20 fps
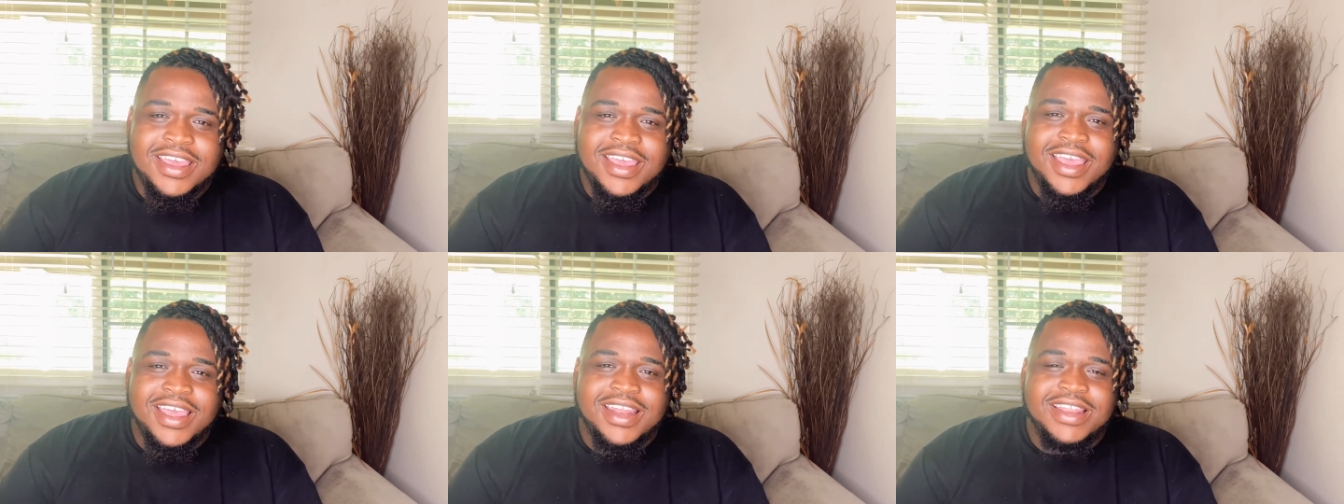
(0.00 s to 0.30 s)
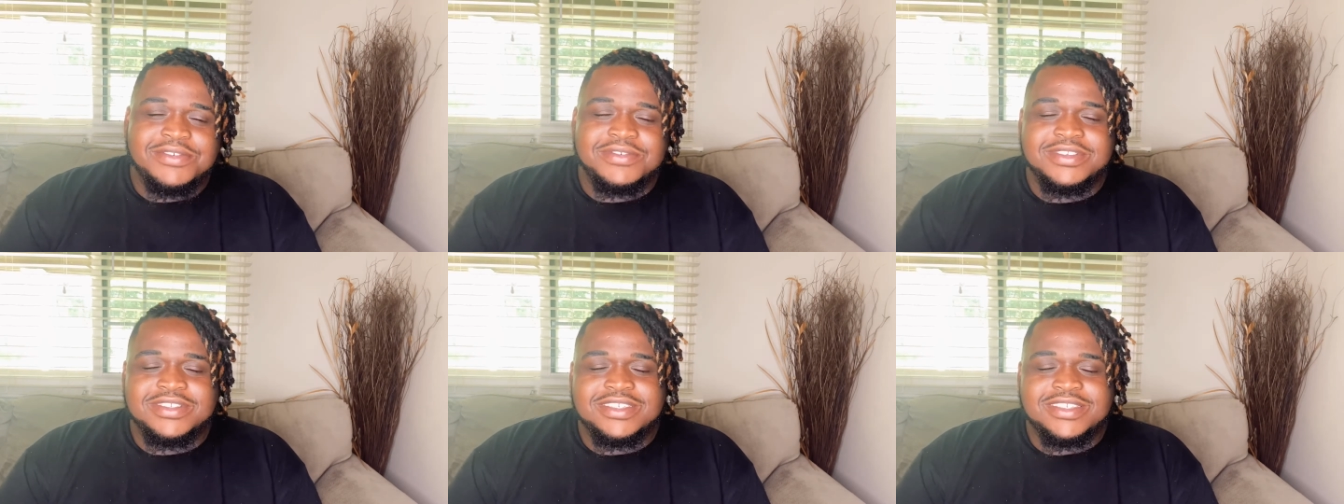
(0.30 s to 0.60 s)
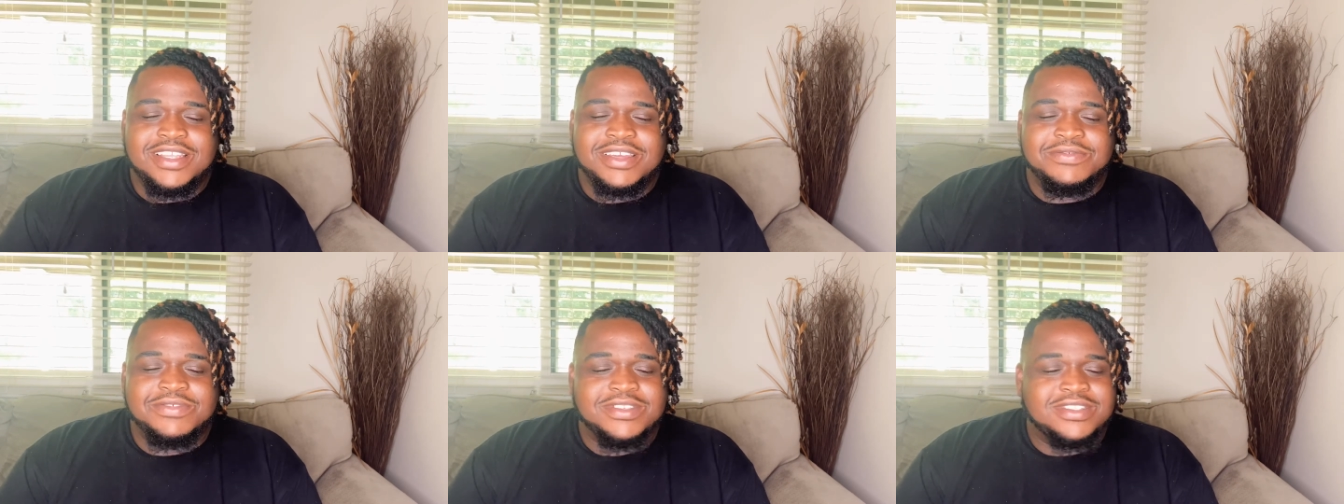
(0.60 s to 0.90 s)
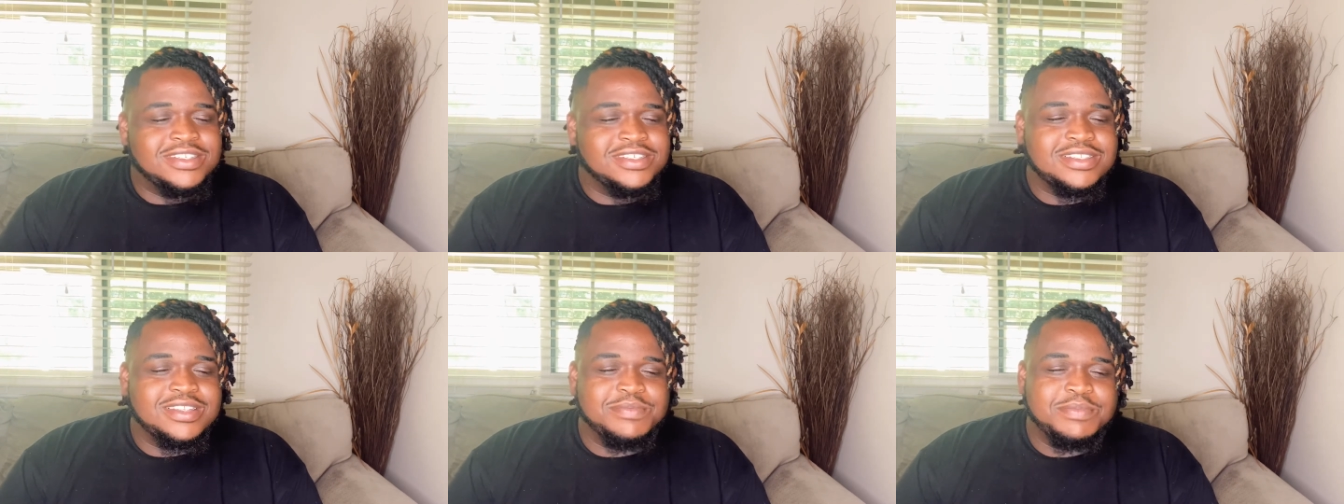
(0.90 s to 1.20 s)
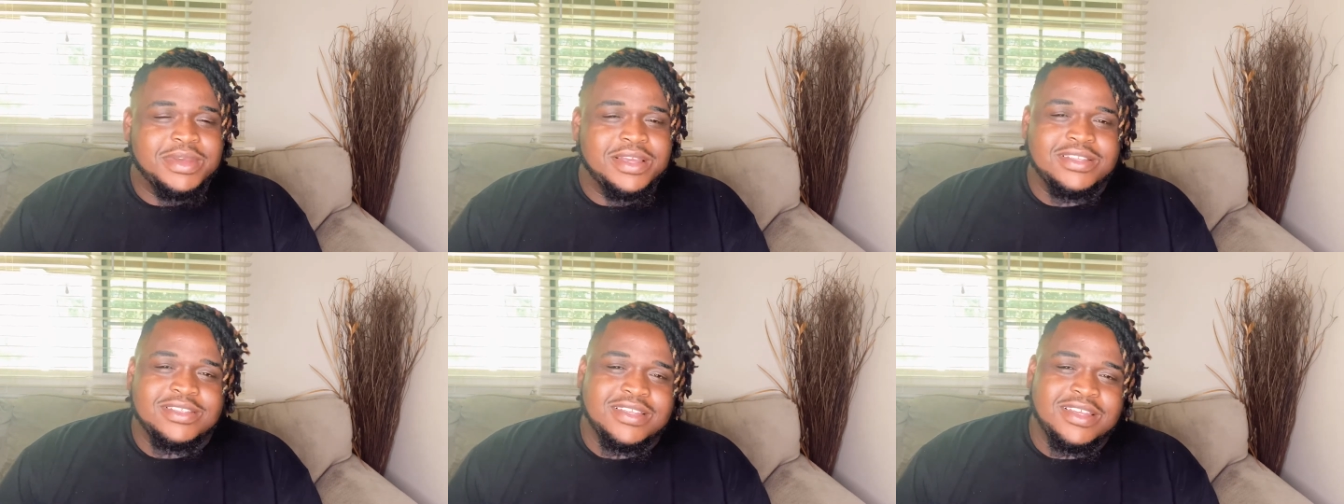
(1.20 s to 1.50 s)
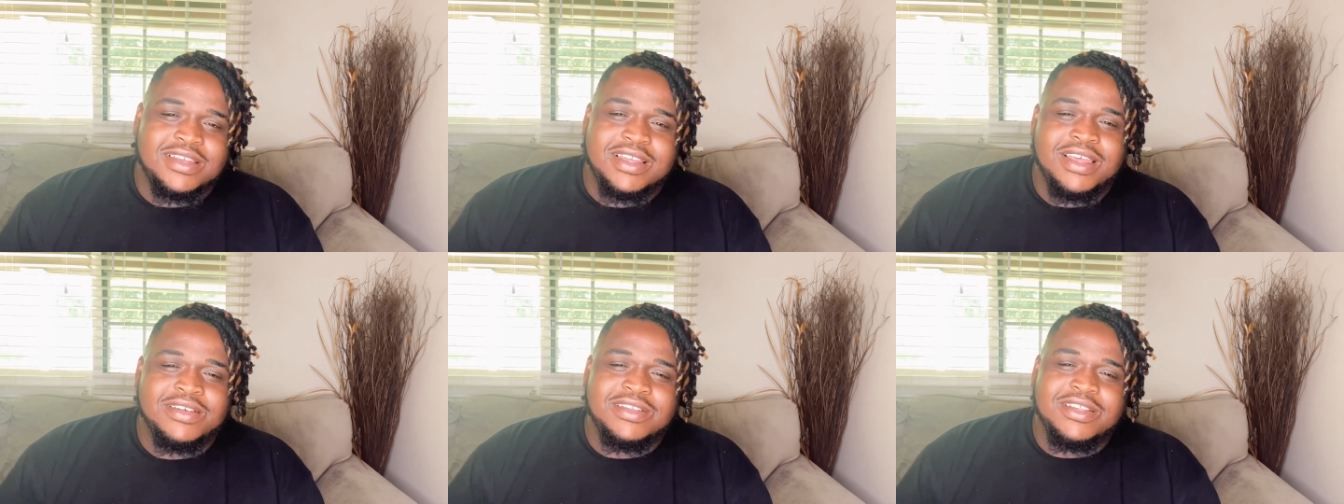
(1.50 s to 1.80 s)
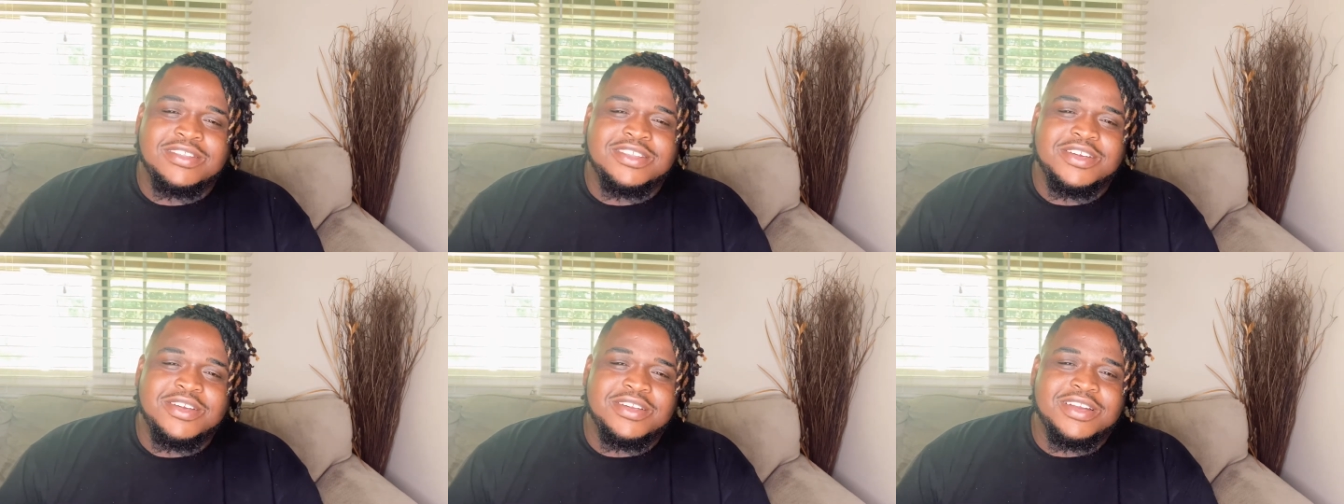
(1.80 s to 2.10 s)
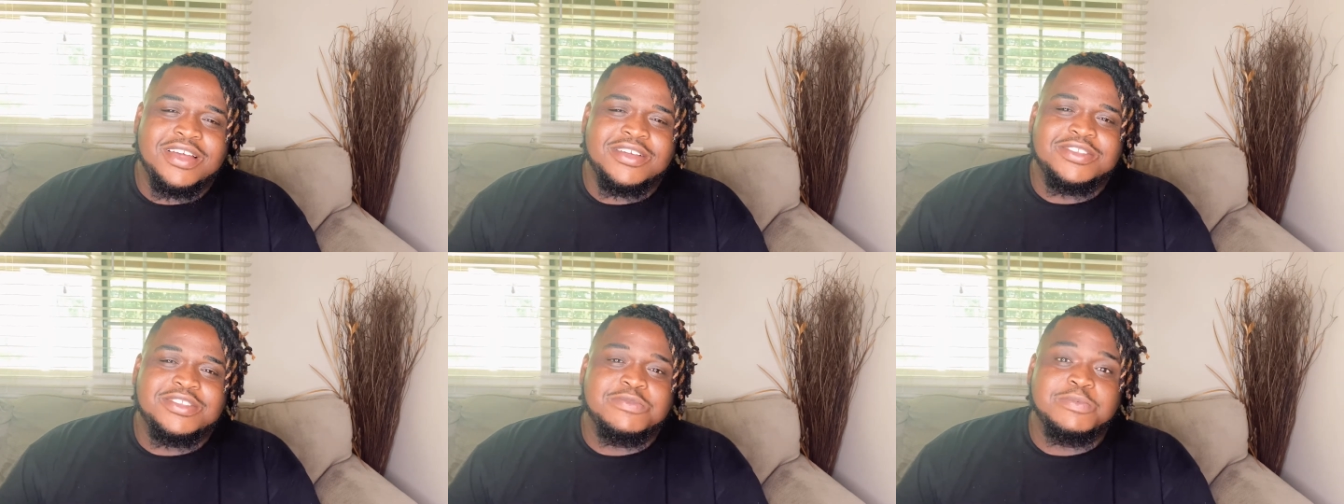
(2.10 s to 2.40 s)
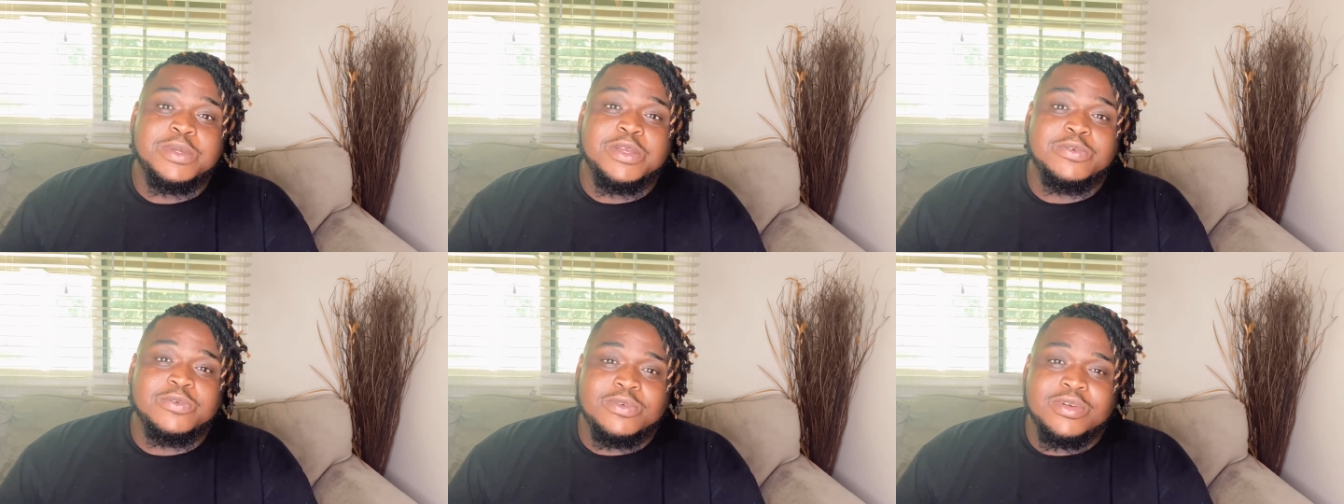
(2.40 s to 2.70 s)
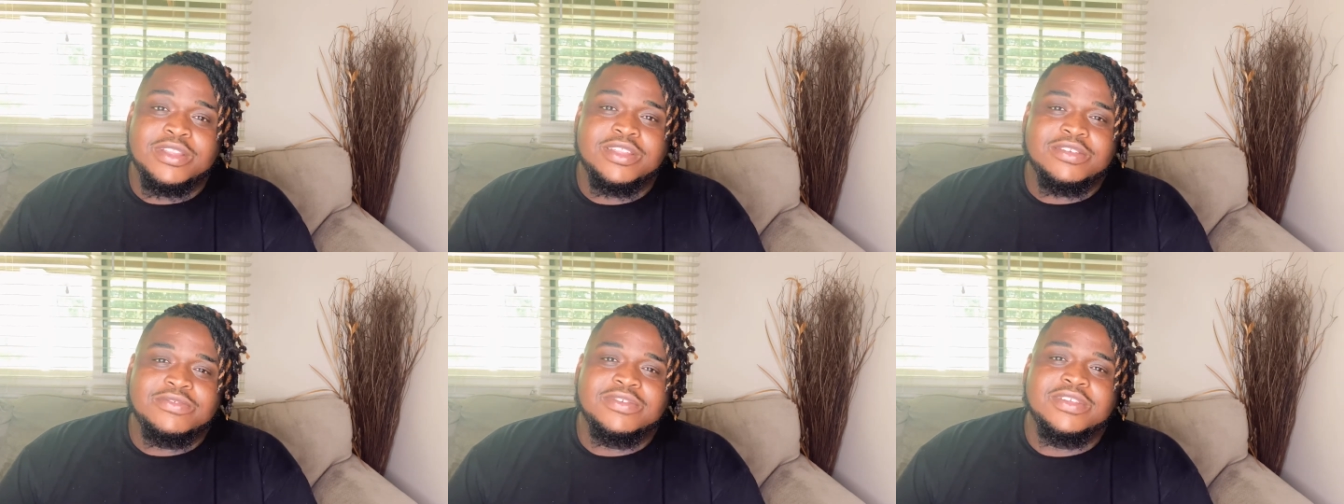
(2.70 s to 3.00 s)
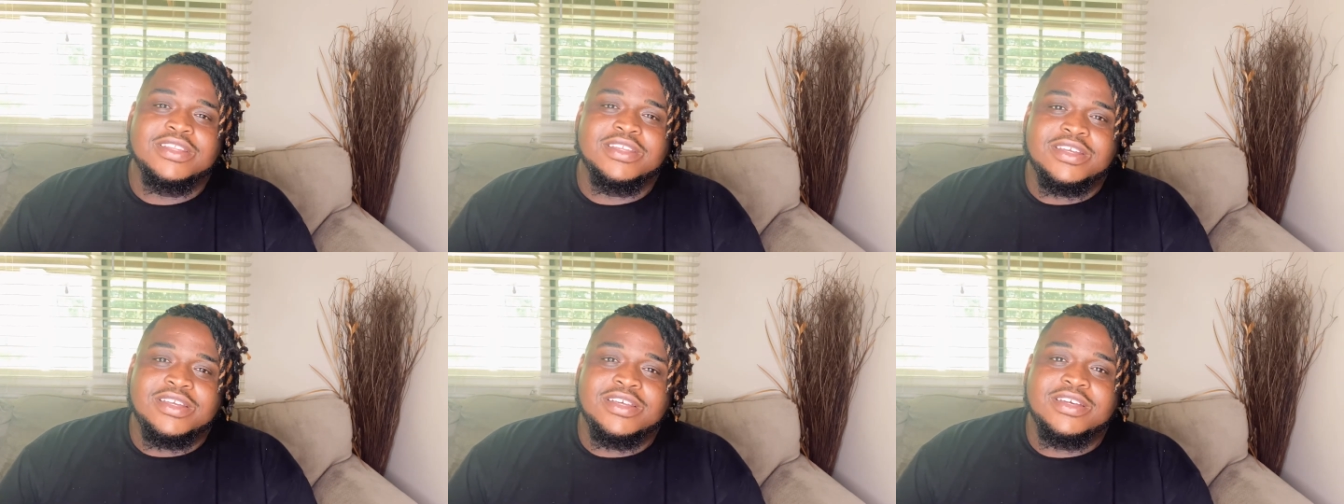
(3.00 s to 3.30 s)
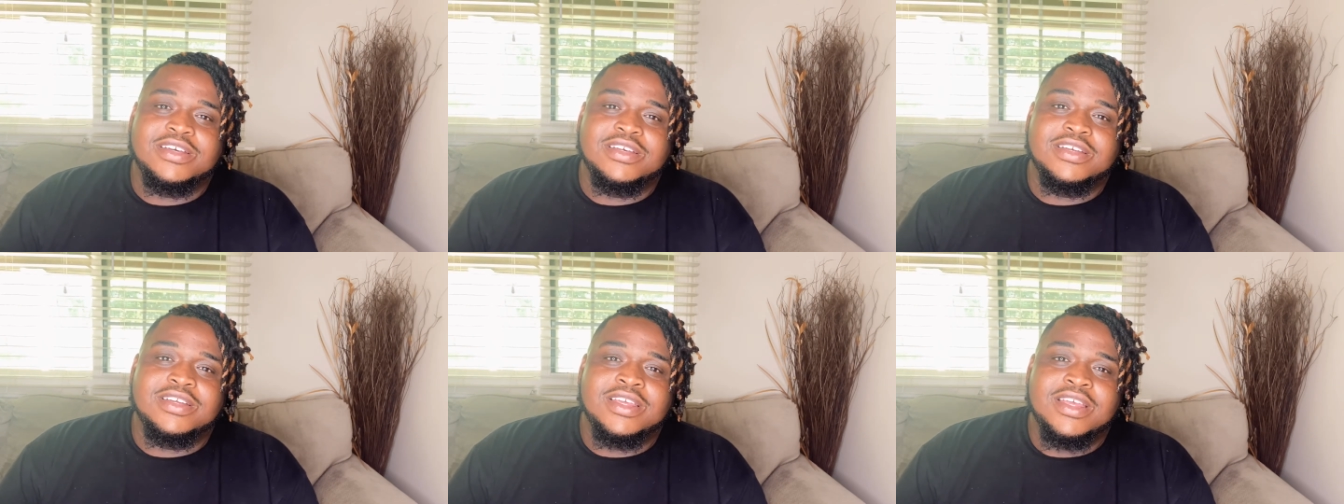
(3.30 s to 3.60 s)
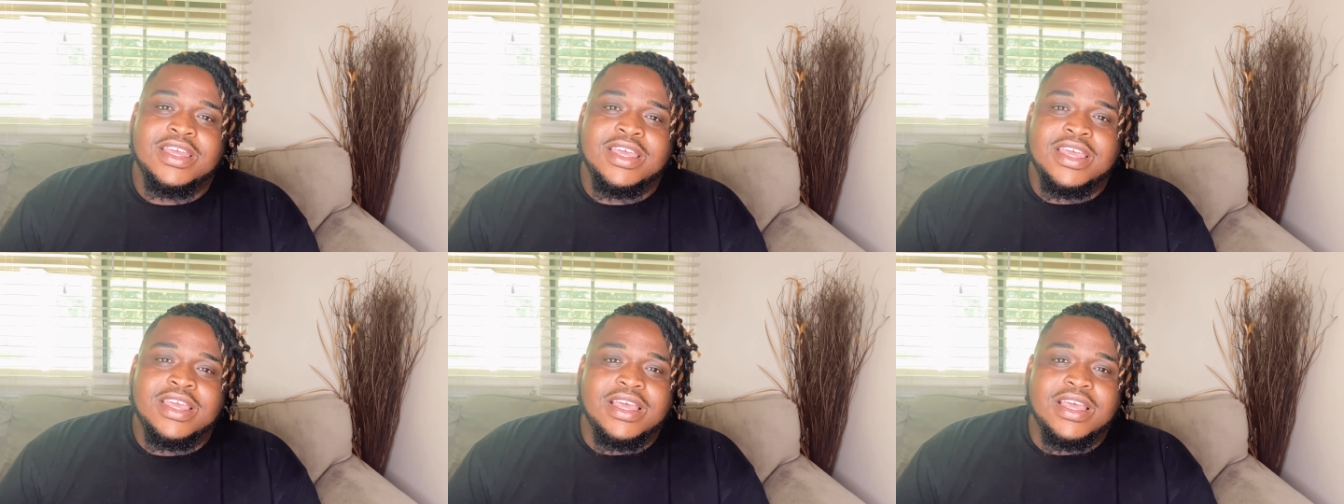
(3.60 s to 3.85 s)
And it was it was just amazing. It, it turned out to be really, really good.